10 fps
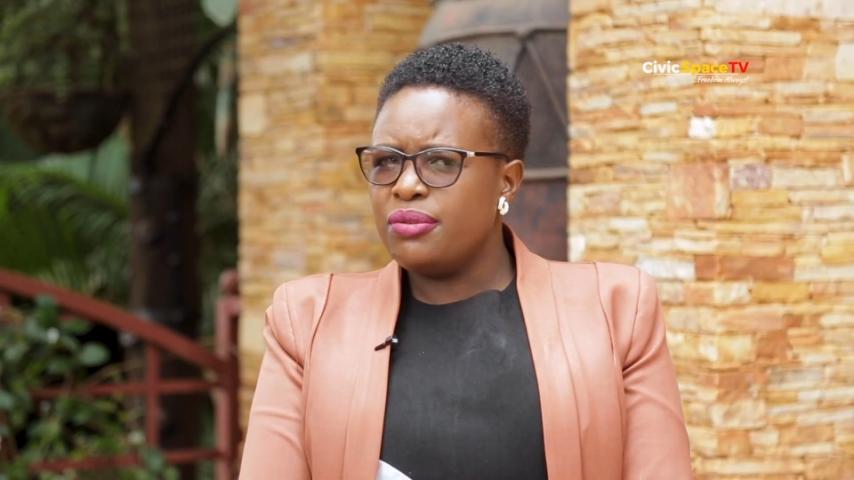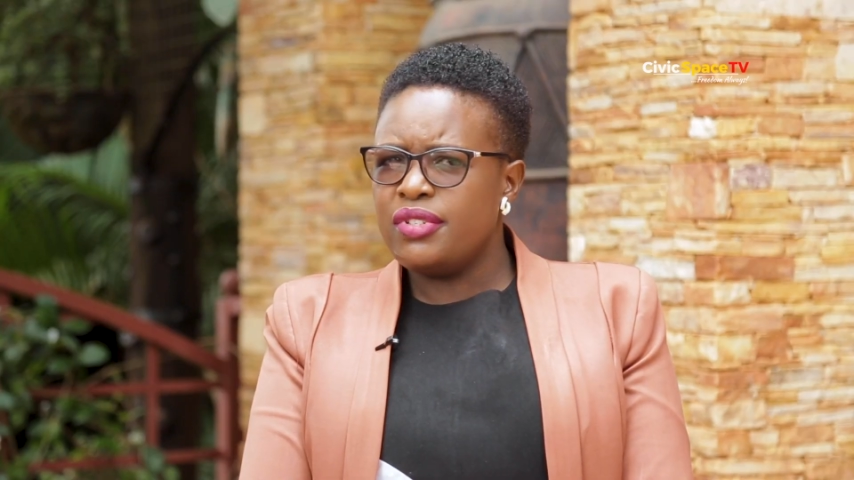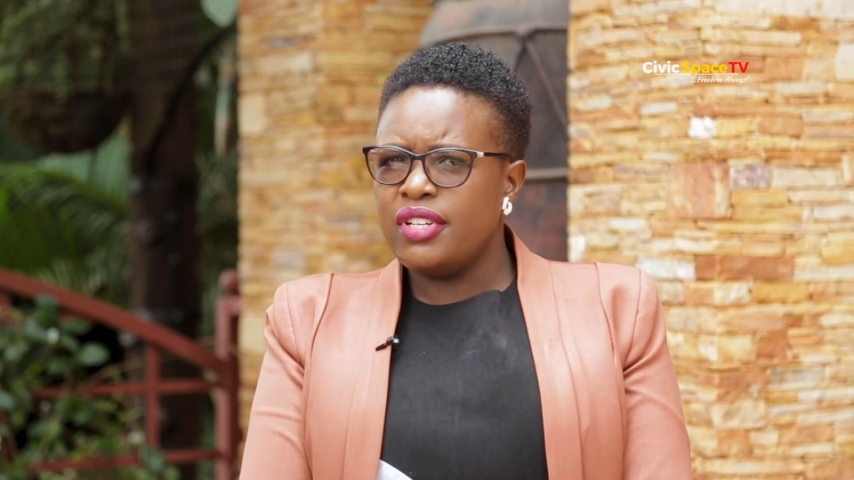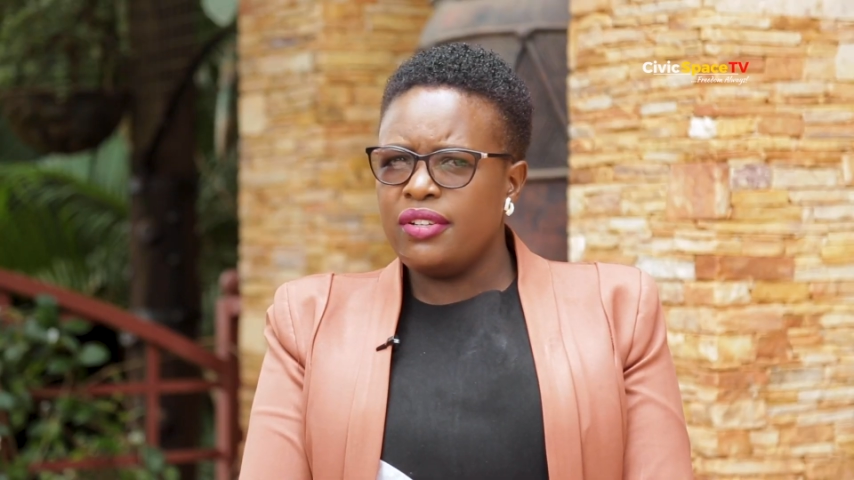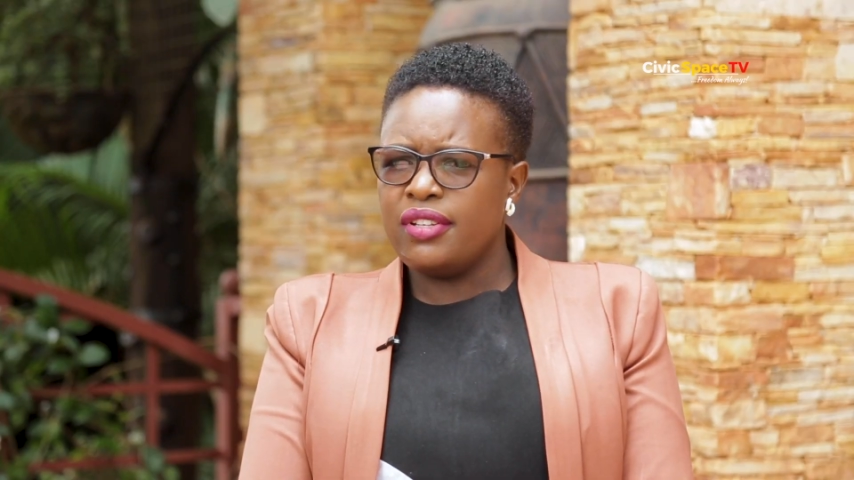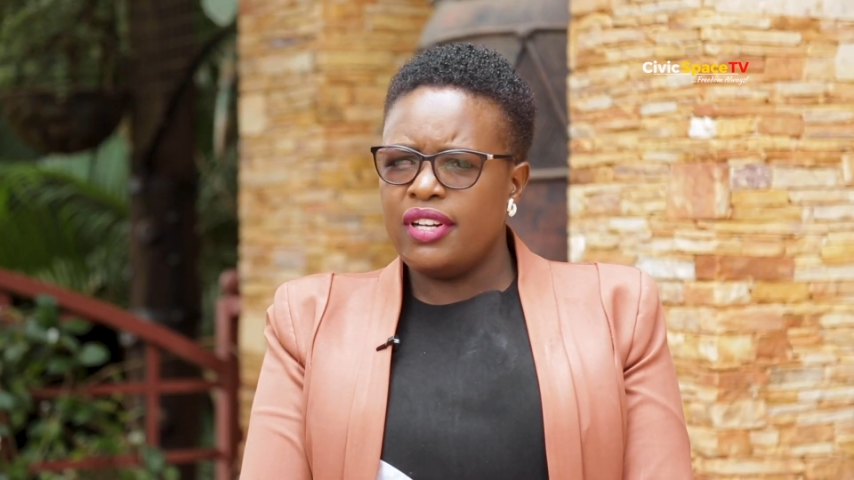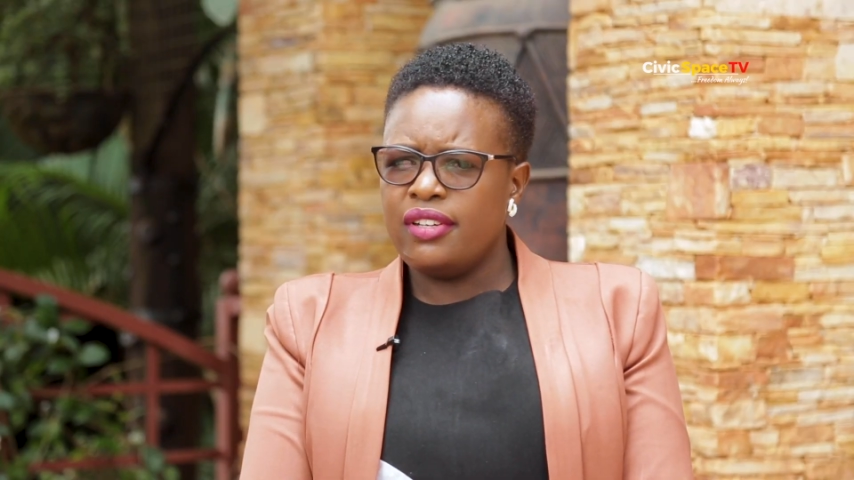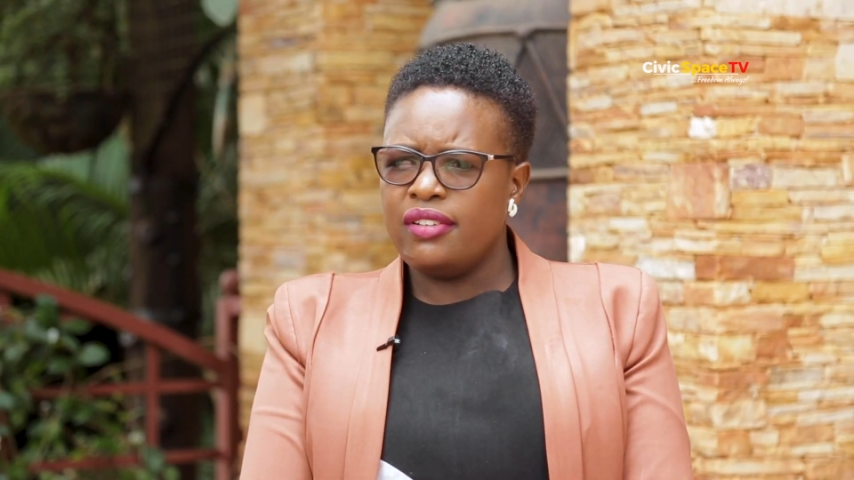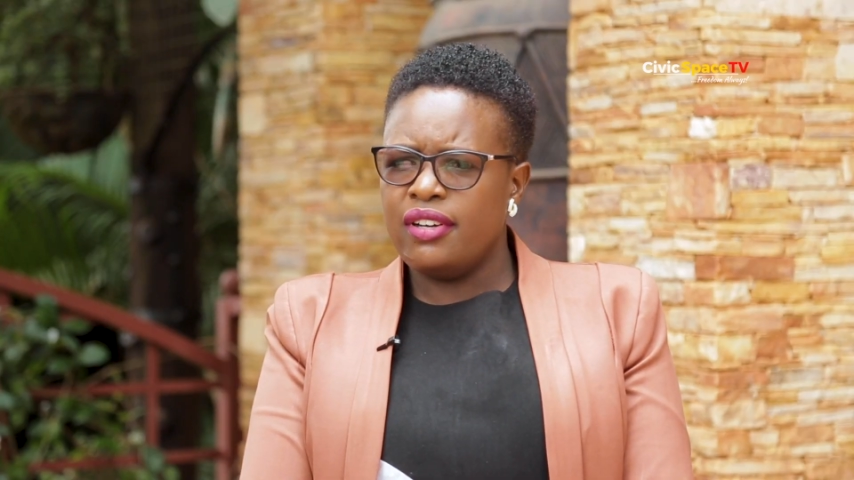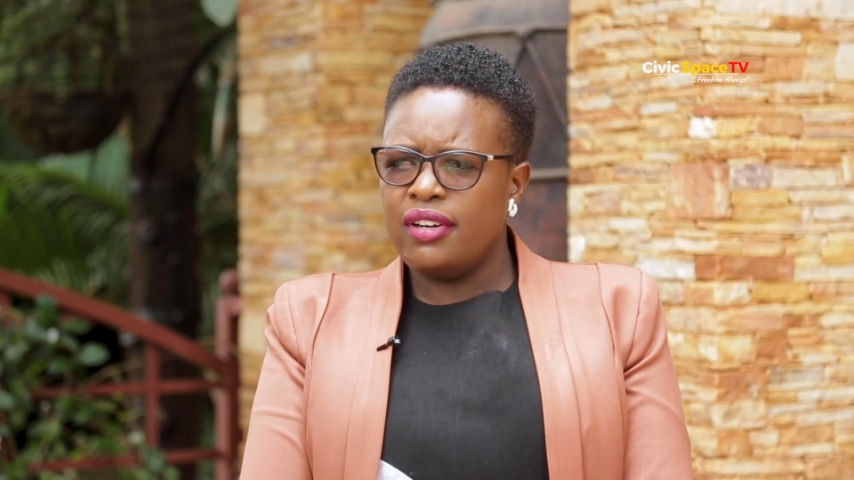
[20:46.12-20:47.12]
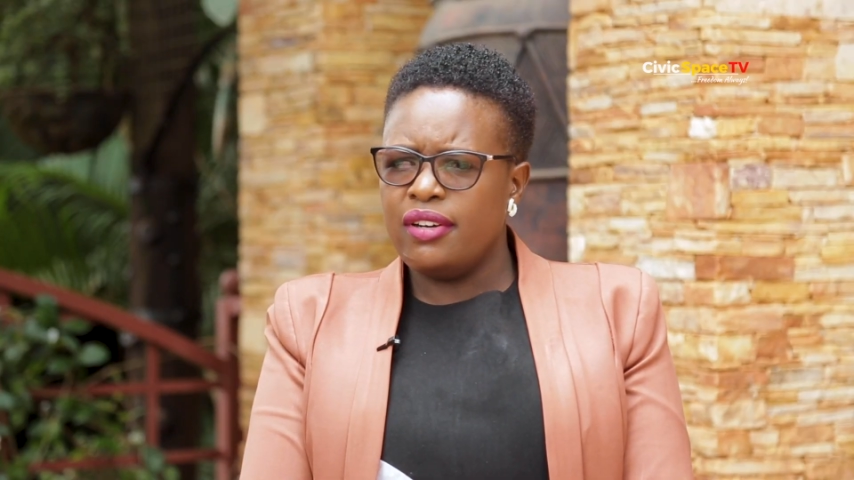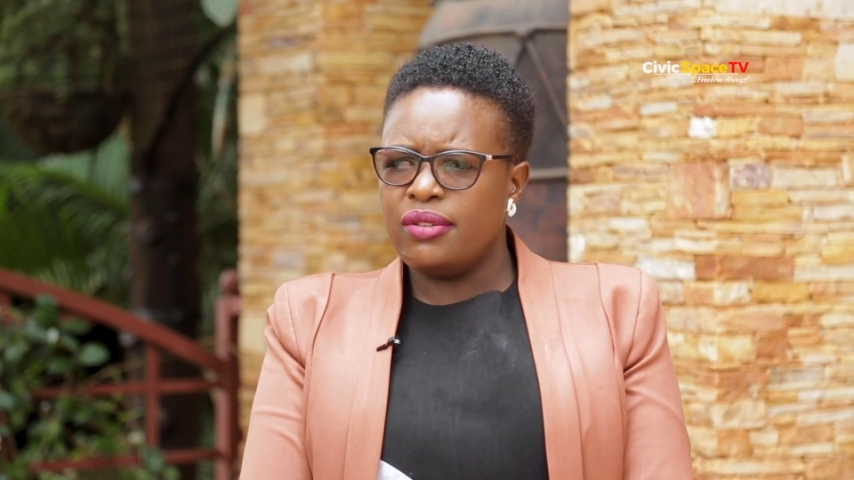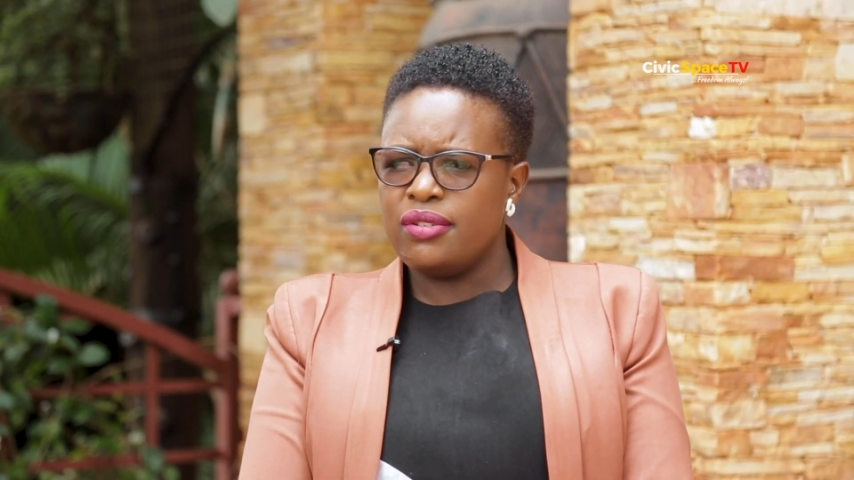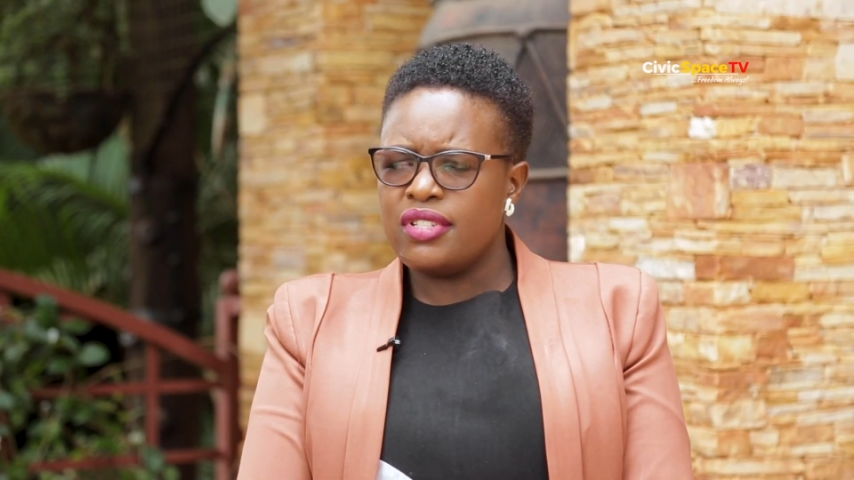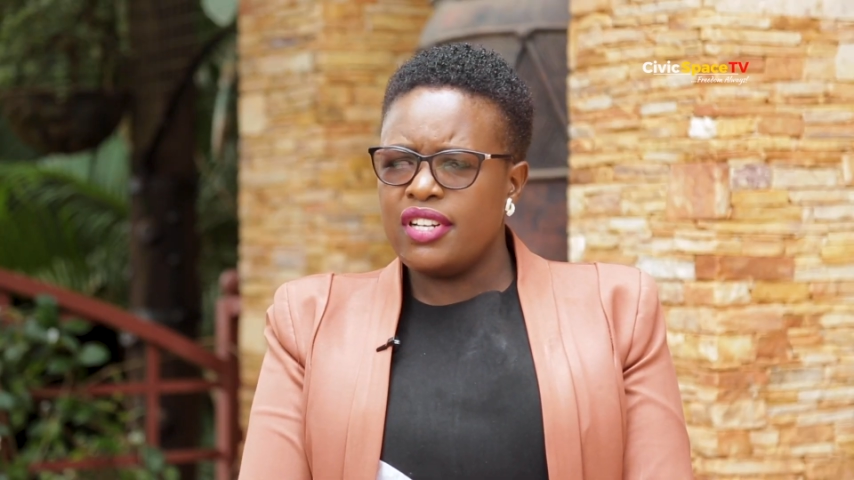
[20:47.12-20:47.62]
to tell
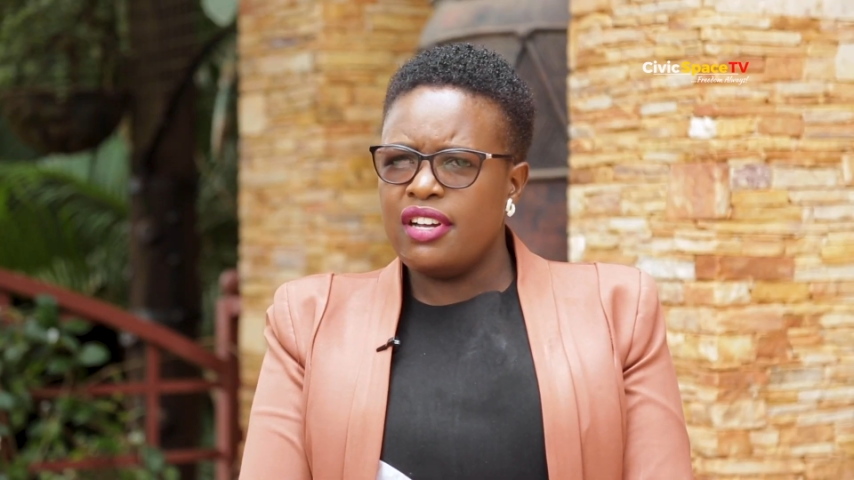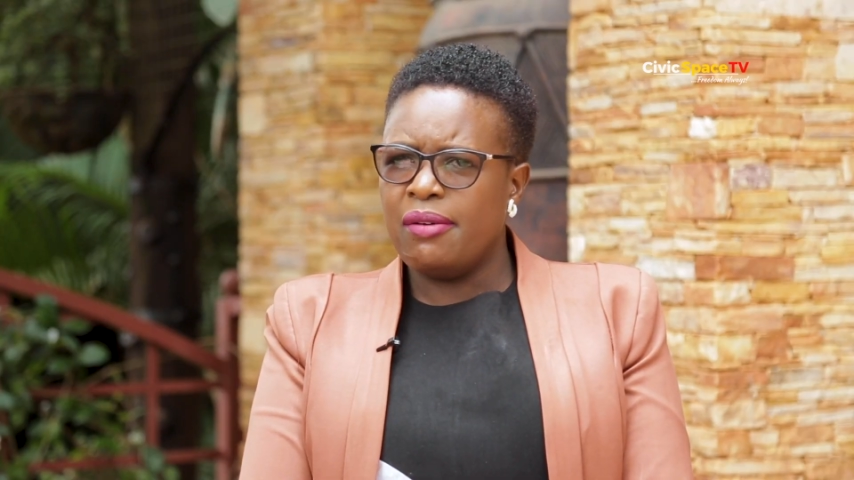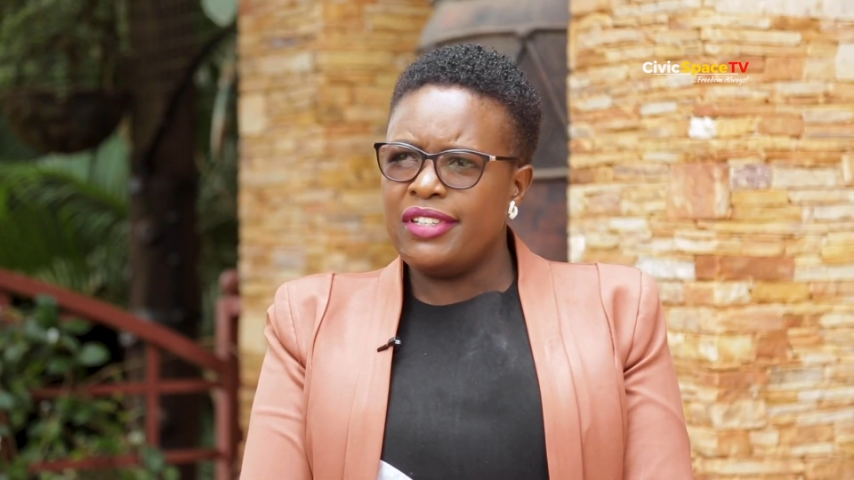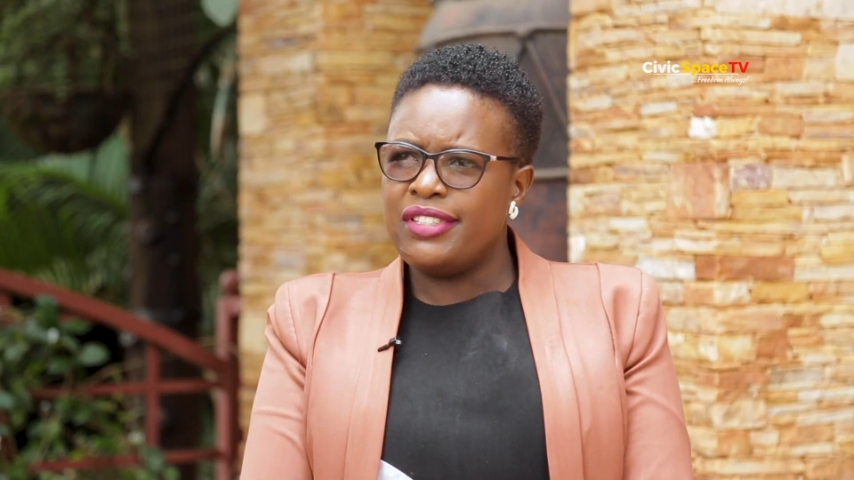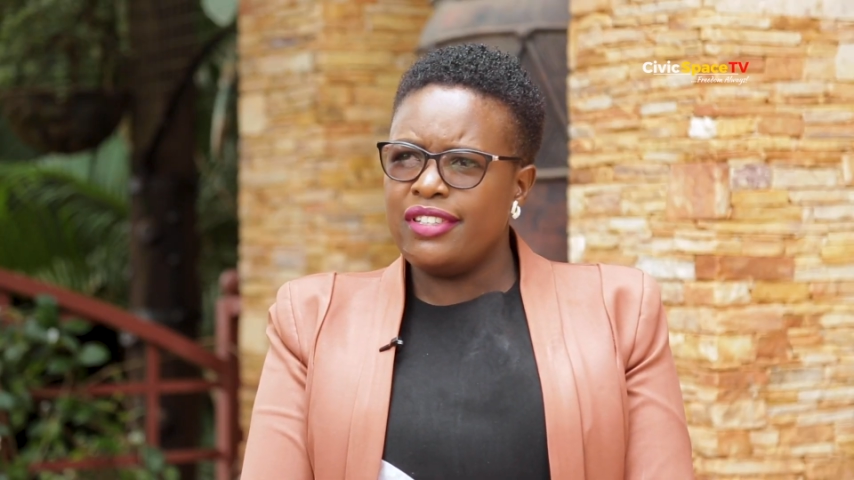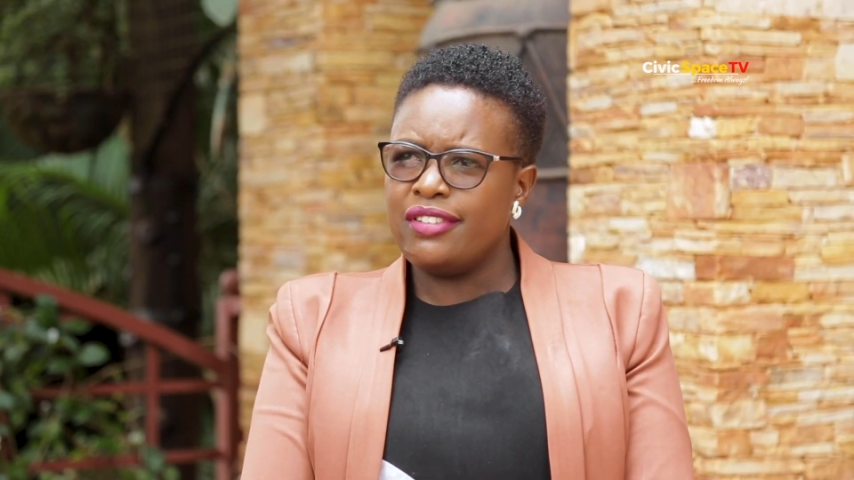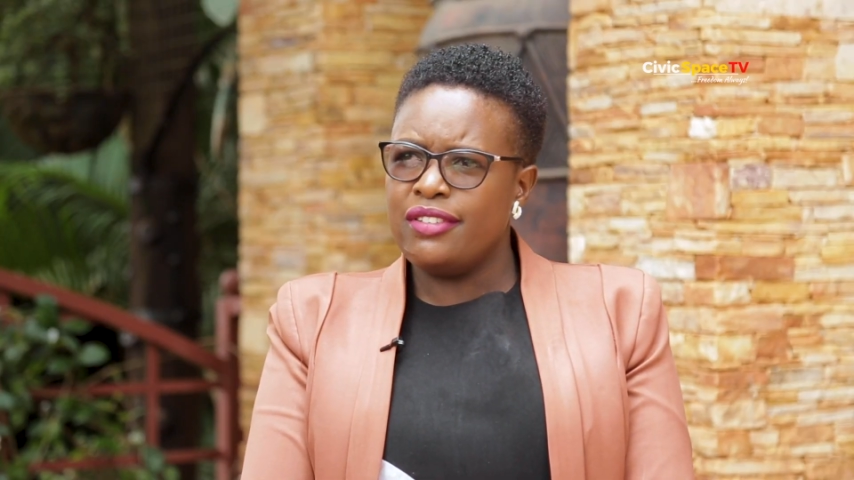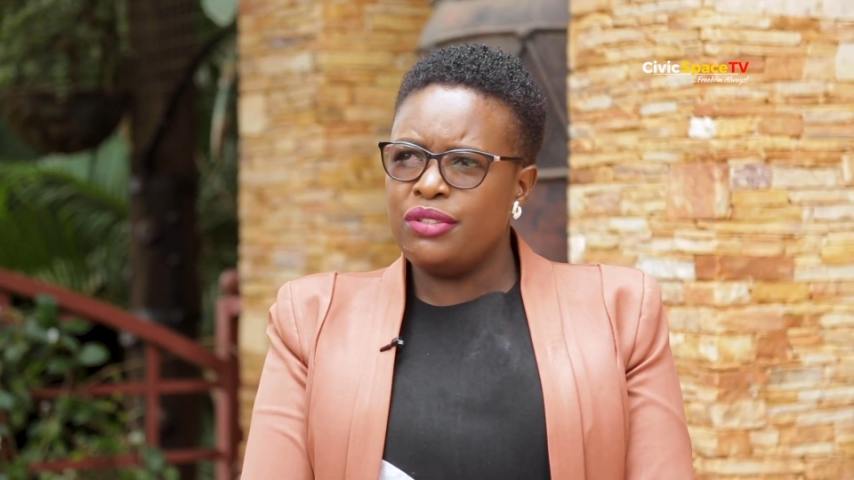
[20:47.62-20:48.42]
those that are watching